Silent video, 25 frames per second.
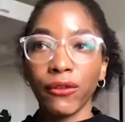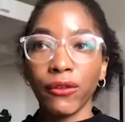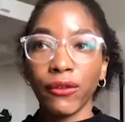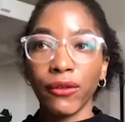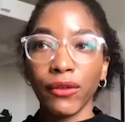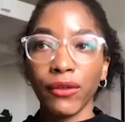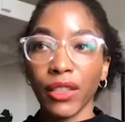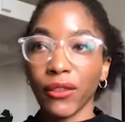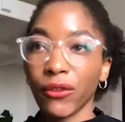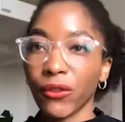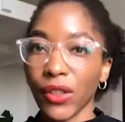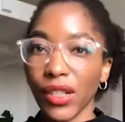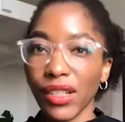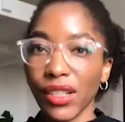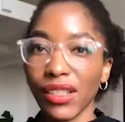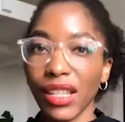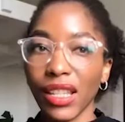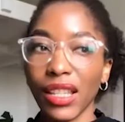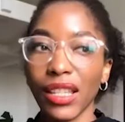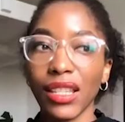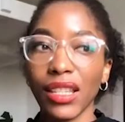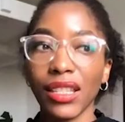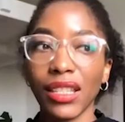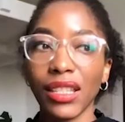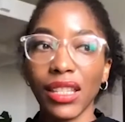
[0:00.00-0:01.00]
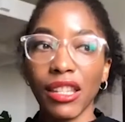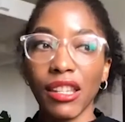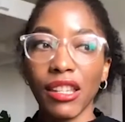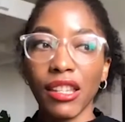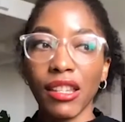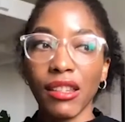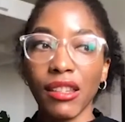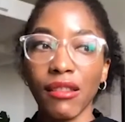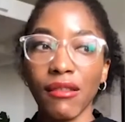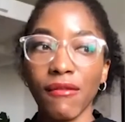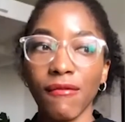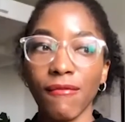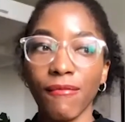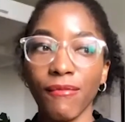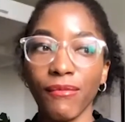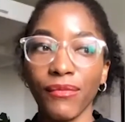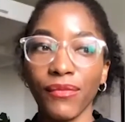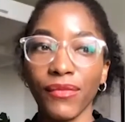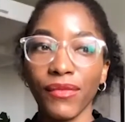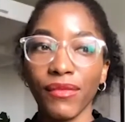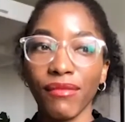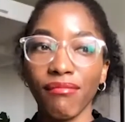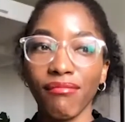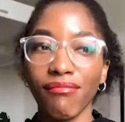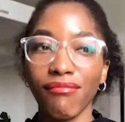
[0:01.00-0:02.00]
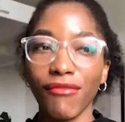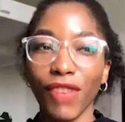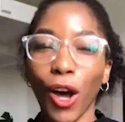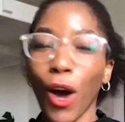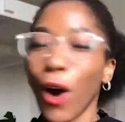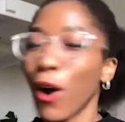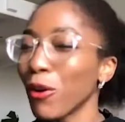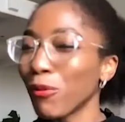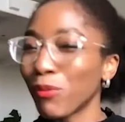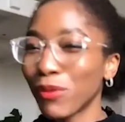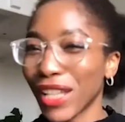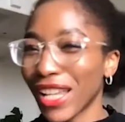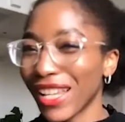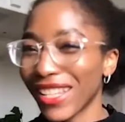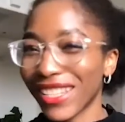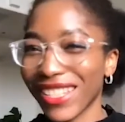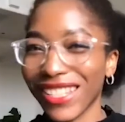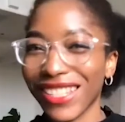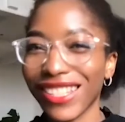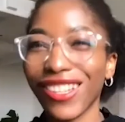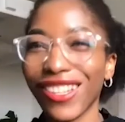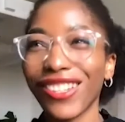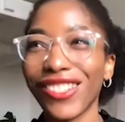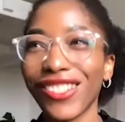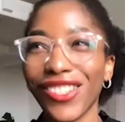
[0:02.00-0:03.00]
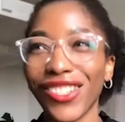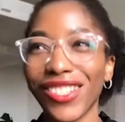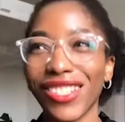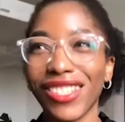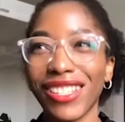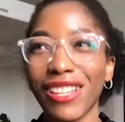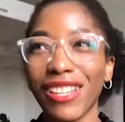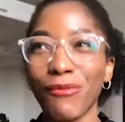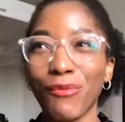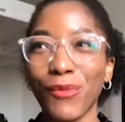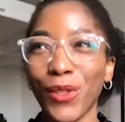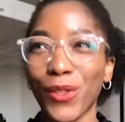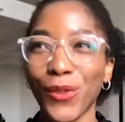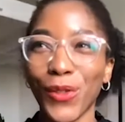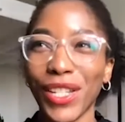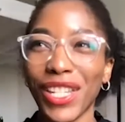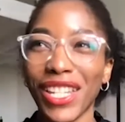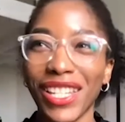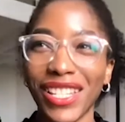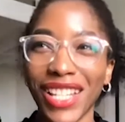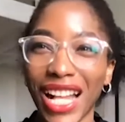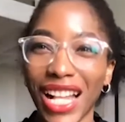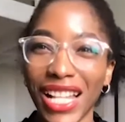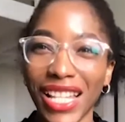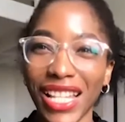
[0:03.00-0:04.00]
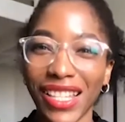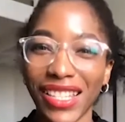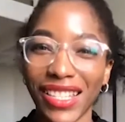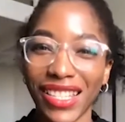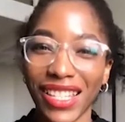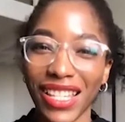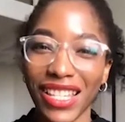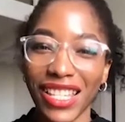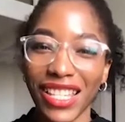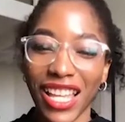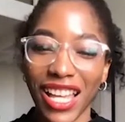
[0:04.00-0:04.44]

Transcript: differences in all places, not just between Italians and